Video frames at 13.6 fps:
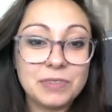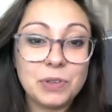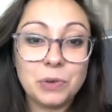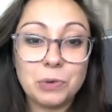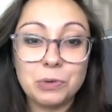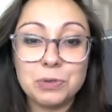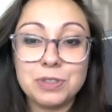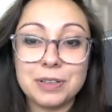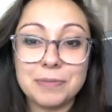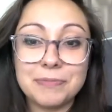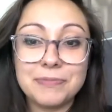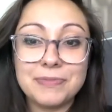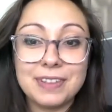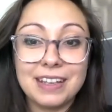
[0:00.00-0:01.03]
Awesome.
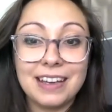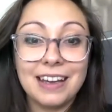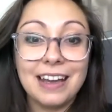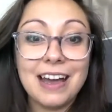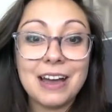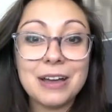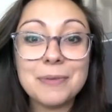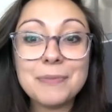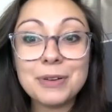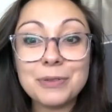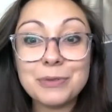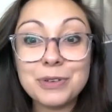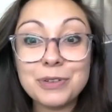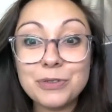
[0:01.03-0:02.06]

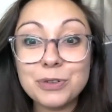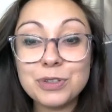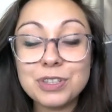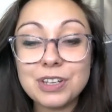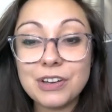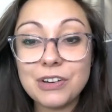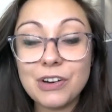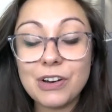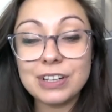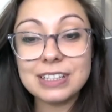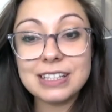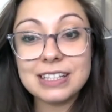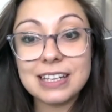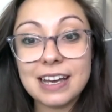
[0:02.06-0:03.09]
We've also
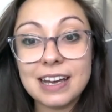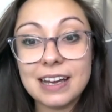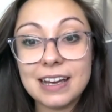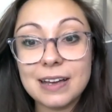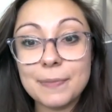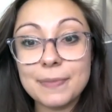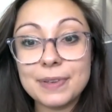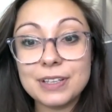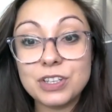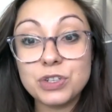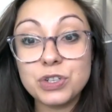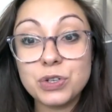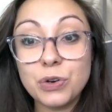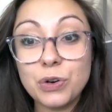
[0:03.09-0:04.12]
got so
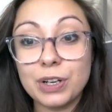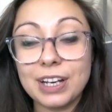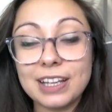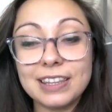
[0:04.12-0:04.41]
Sean.